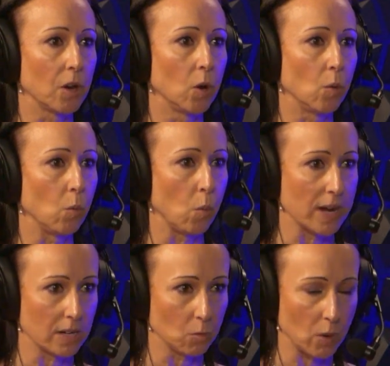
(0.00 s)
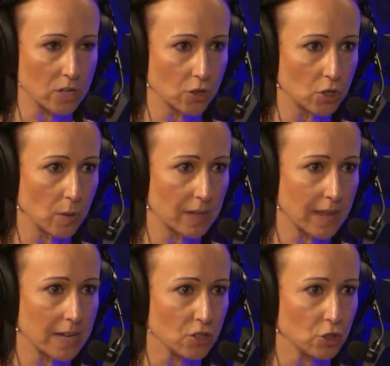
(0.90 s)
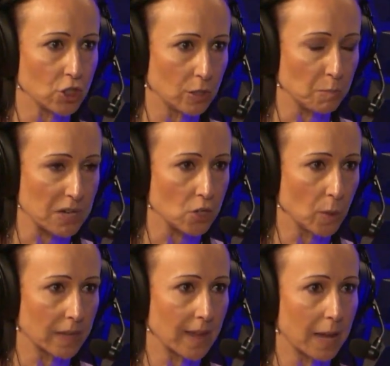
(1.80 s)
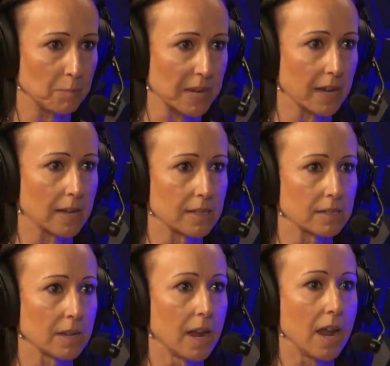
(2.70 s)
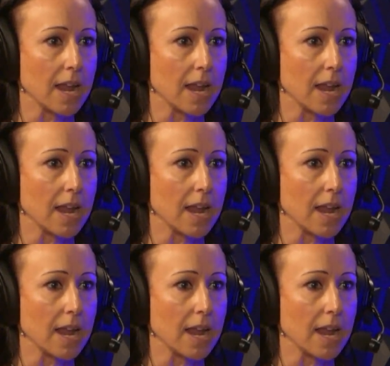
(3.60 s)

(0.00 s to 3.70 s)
oh, when you're doing that, you shouldn't be doing that, because